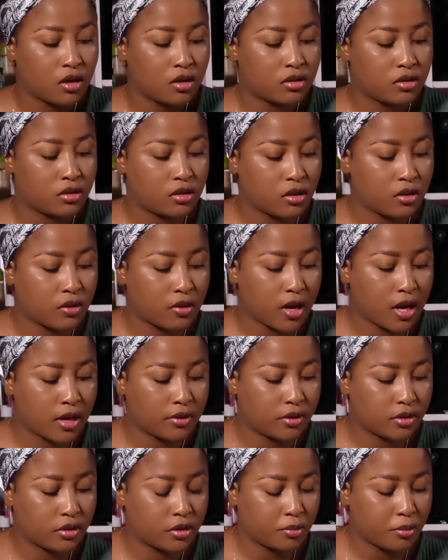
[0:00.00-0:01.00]
So
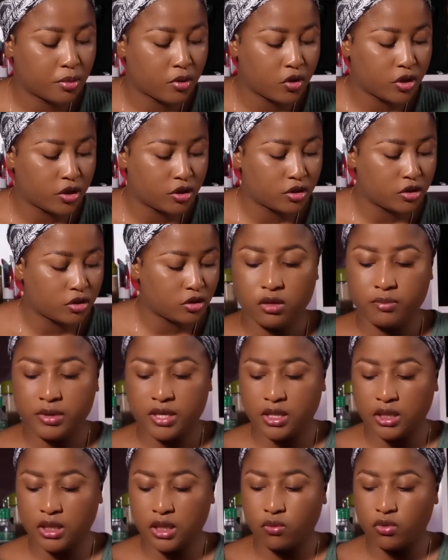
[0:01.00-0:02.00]
at this point, you
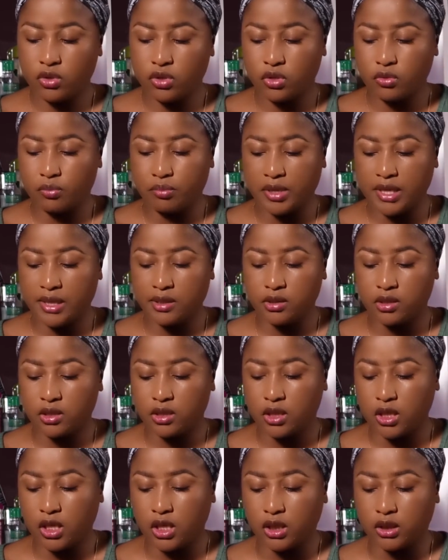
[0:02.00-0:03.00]
basically want to blend
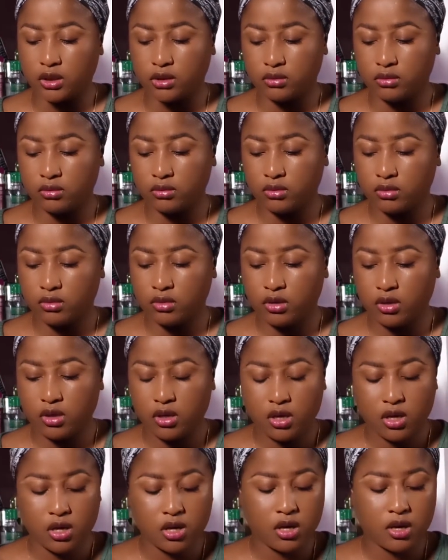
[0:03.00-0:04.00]
it in,
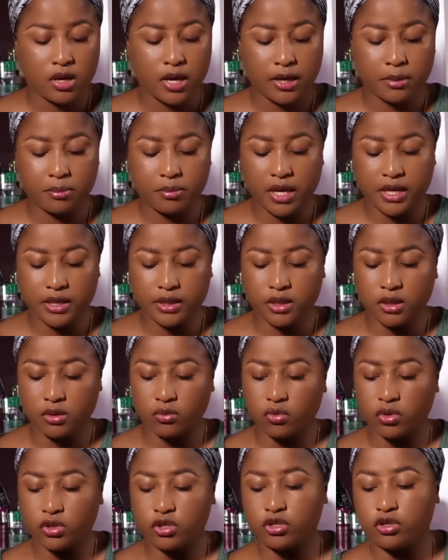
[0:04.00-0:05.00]
like blend in
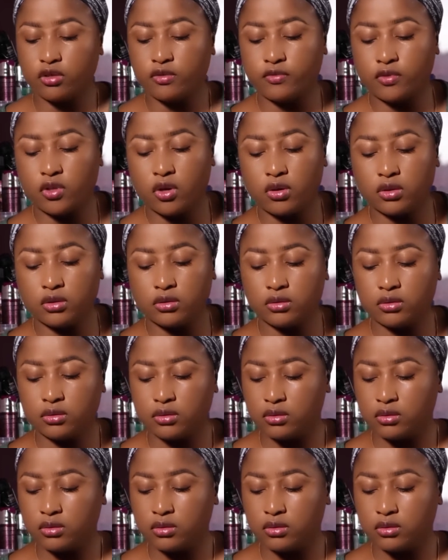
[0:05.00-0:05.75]
what you've done.